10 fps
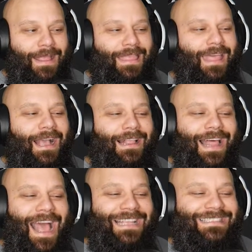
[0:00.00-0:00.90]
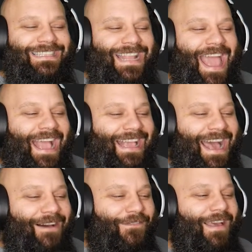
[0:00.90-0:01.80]
bit the glass neck
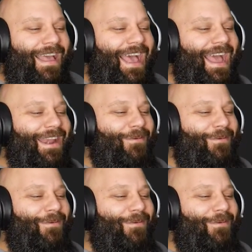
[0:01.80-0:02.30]
off, and